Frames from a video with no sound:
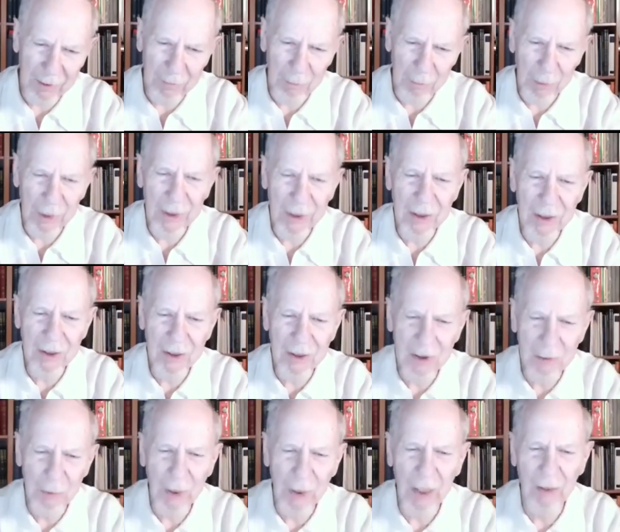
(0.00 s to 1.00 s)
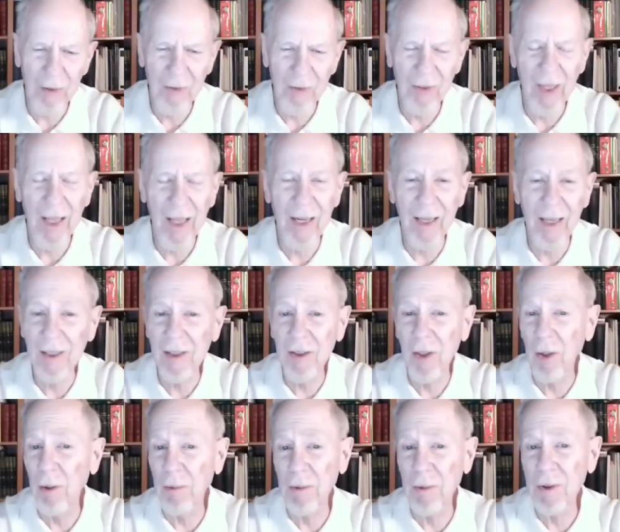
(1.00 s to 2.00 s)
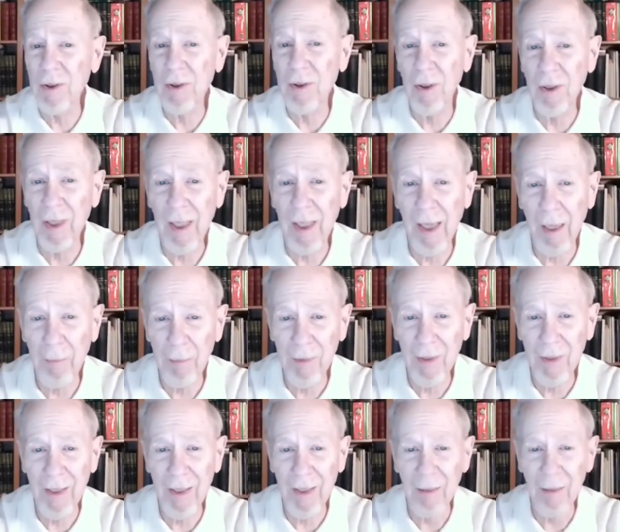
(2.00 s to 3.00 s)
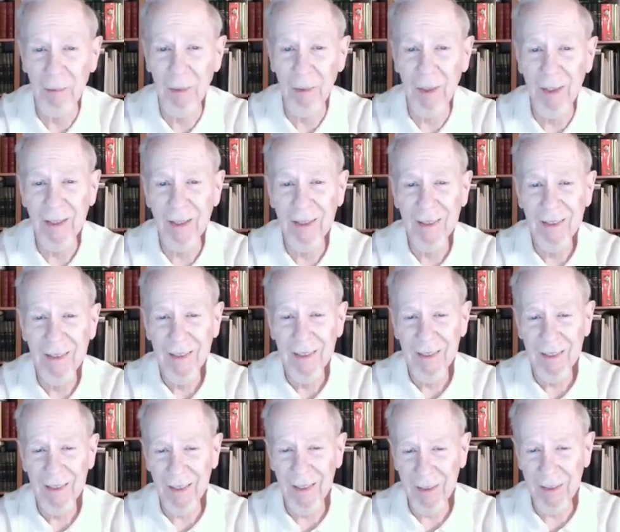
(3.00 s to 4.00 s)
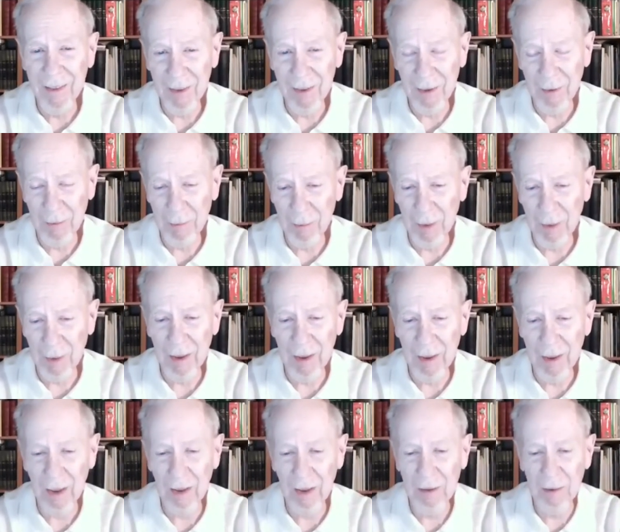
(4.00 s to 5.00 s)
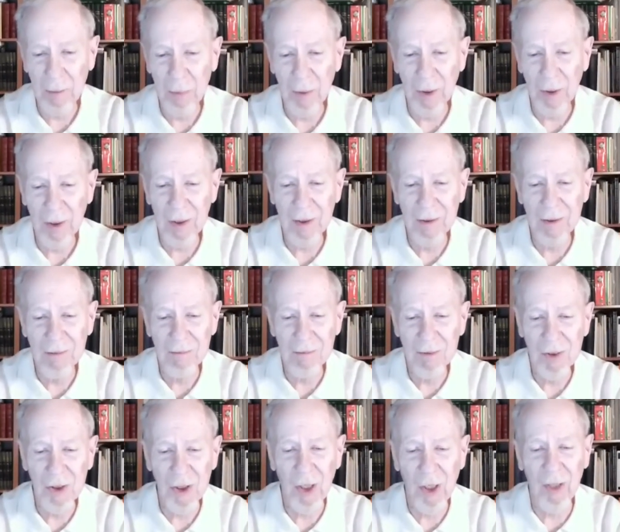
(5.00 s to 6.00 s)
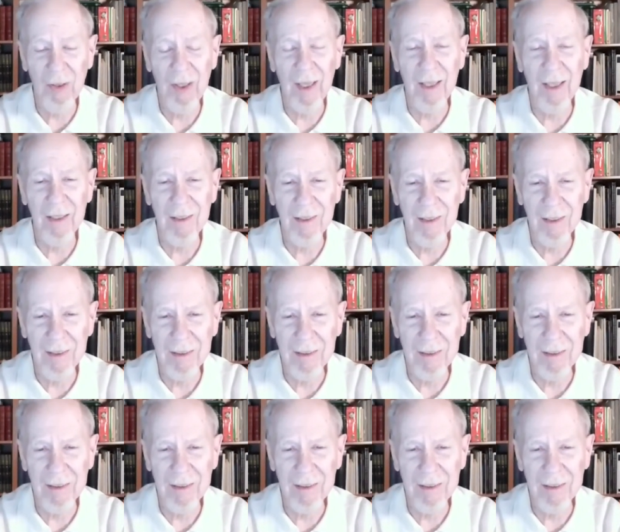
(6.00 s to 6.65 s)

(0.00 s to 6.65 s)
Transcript: pleased and proud of that. I didn't know it was going to happen that way. And uh, when I got the book and saw that, uh,